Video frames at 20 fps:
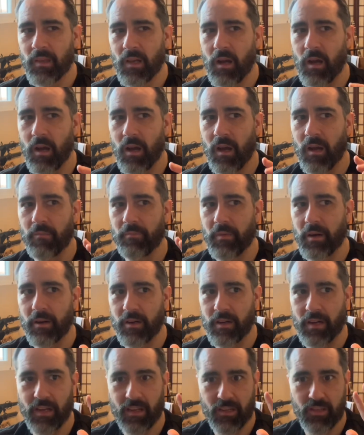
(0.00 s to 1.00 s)

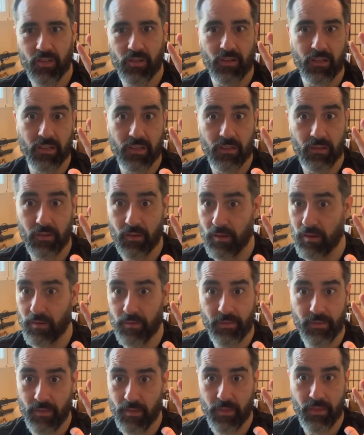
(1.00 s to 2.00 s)
are actually
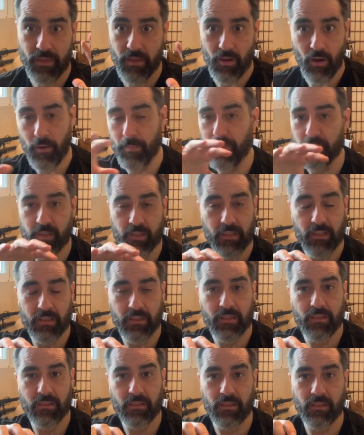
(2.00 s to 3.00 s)
the opposite.